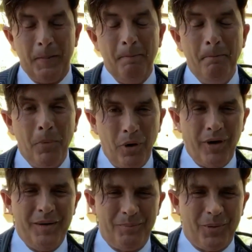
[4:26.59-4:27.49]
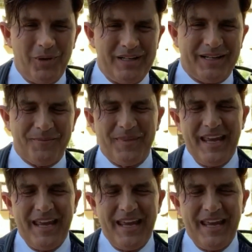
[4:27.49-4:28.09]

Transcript: More importantly,